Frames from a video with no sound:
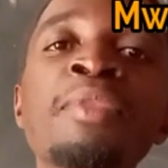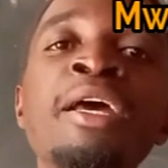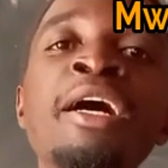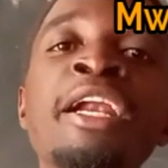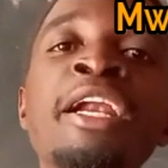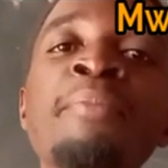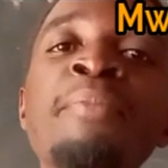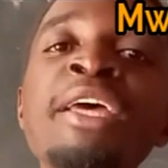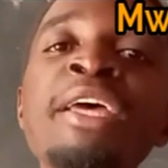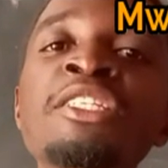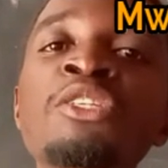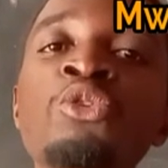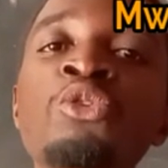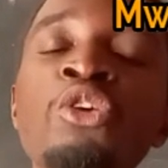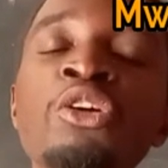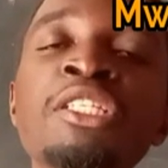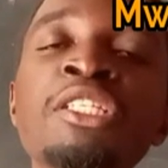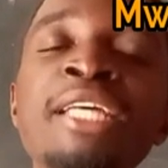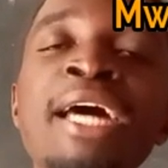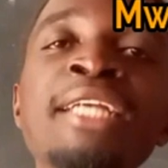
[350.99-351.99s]
remains
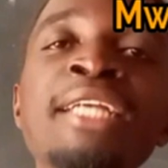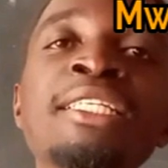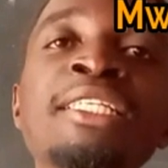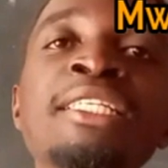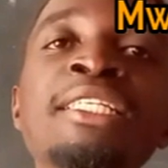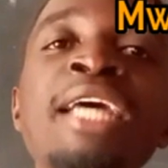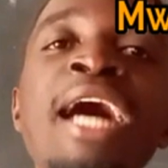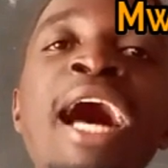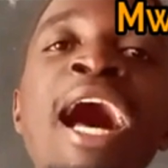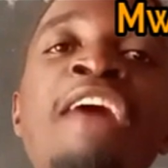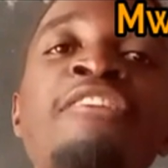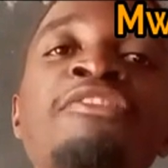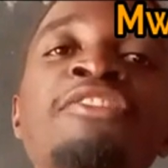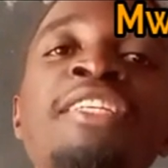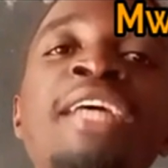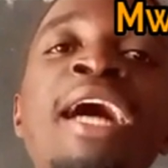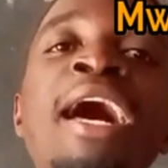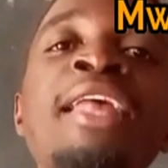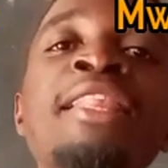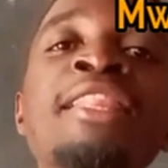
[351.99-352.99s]
constant
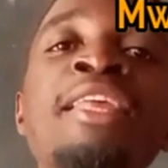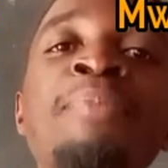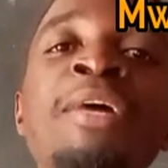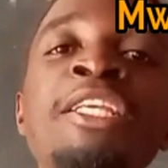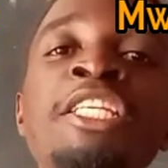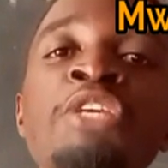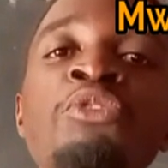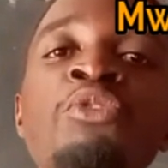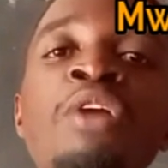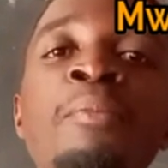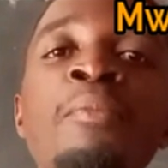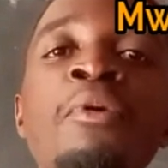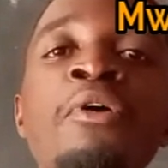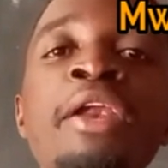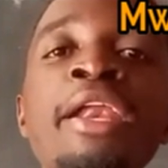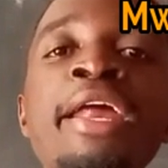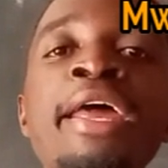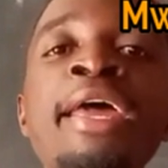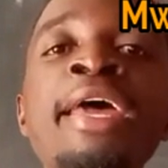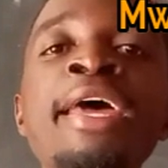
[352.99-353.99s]
after the particular
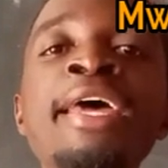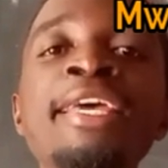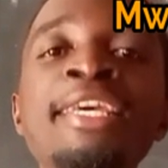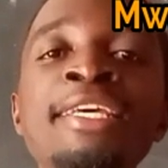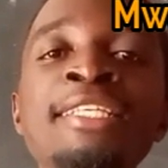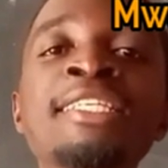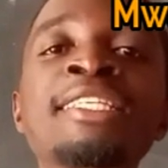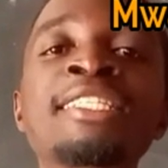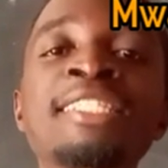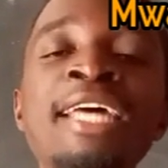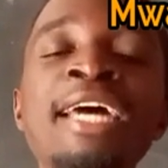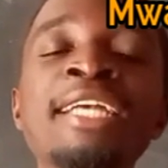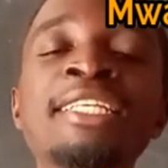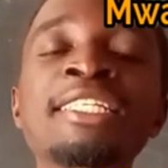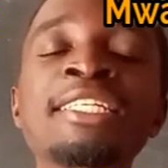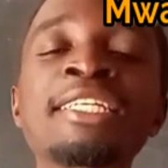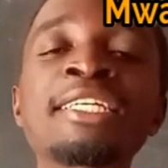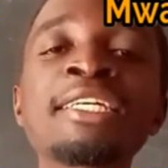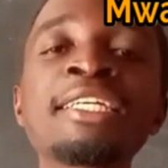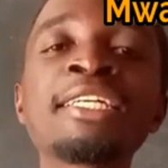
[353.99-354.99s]
body is
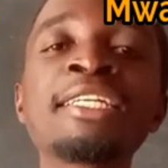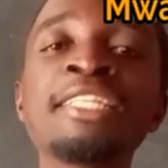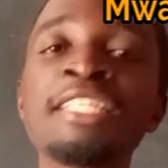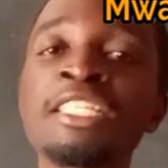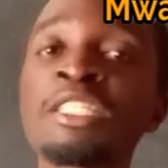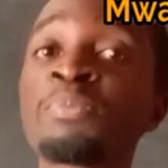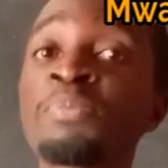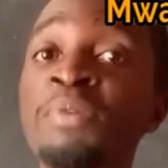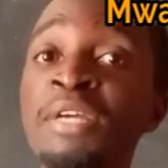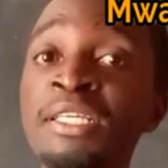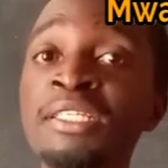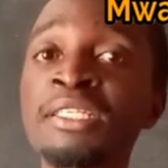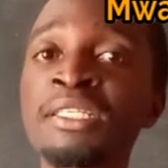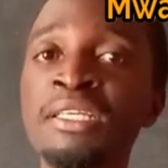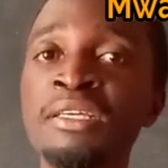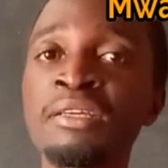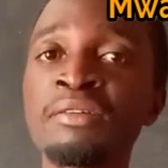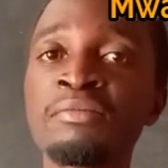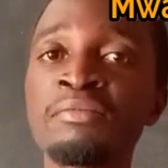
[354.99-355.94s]
slightly displaced.